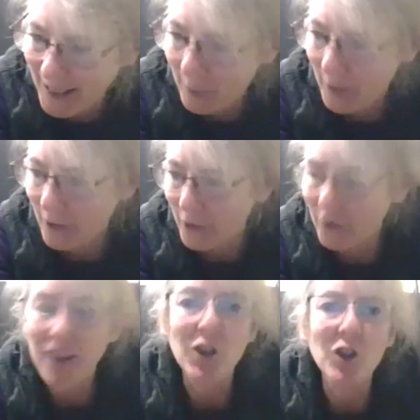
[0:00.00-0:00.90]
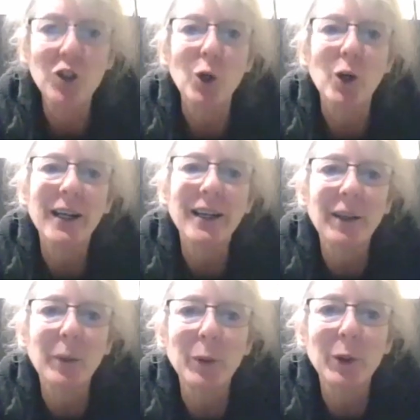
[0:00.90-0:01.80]
because they shook
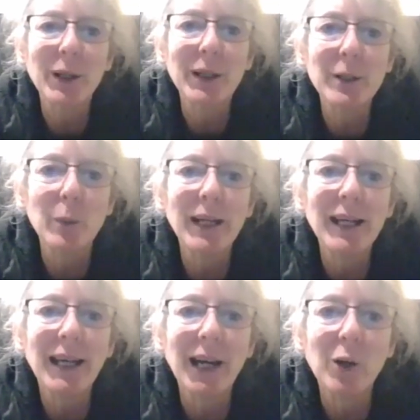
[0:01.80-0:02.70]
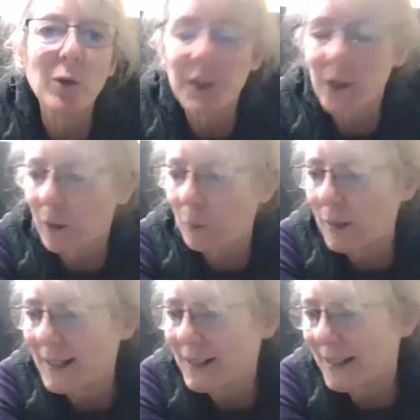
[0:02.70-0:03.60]
the Buddha to be out of his
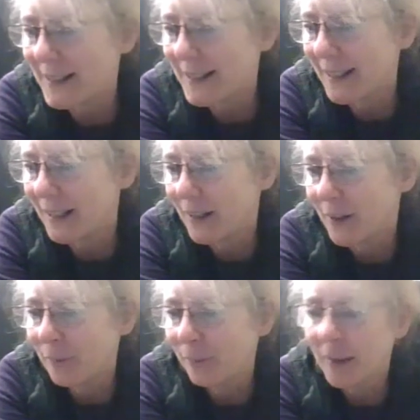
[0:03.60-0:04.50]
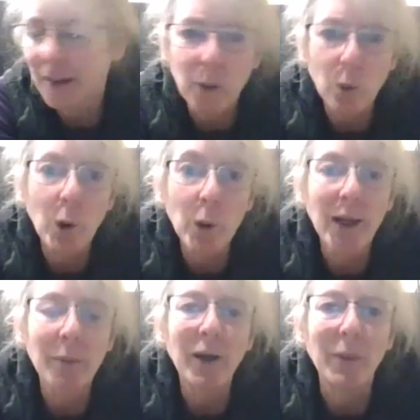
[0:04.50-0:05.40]
complacency. They woke
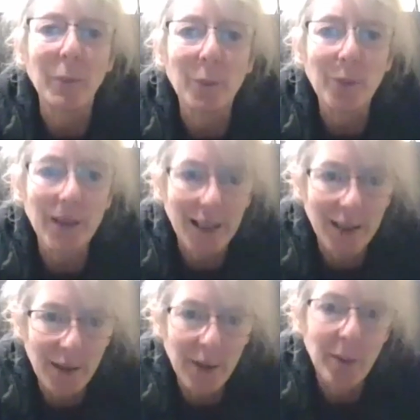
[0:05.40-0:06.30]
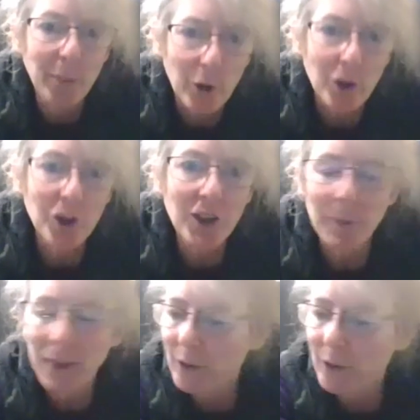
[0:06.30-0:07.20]
him up, they pushed him
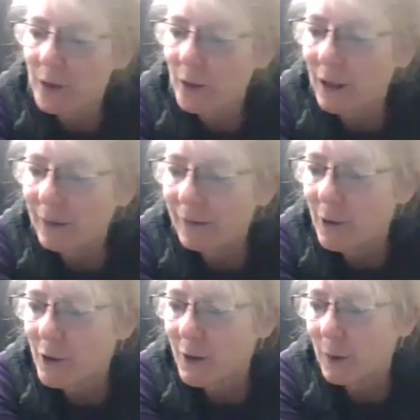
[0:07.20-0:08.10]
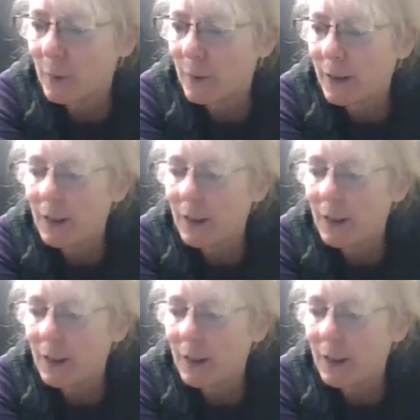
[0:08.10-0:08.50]
out of his comfort zone,